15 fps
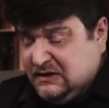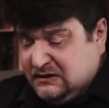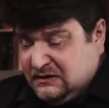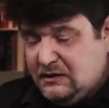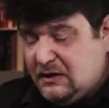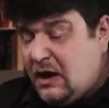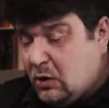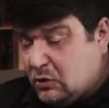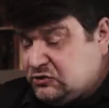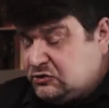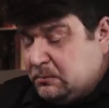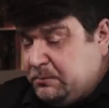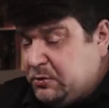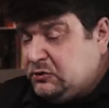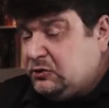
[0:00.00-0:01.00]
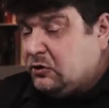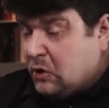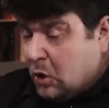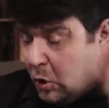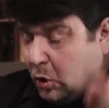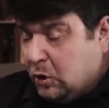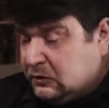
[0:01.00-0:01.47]
it. They also put on
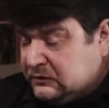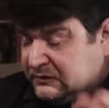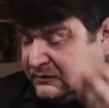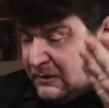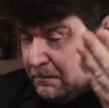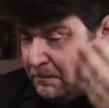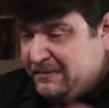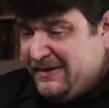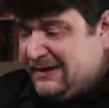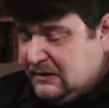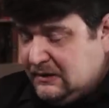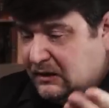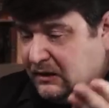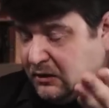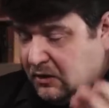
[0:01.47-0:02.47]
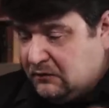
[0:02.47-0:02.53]
hold the building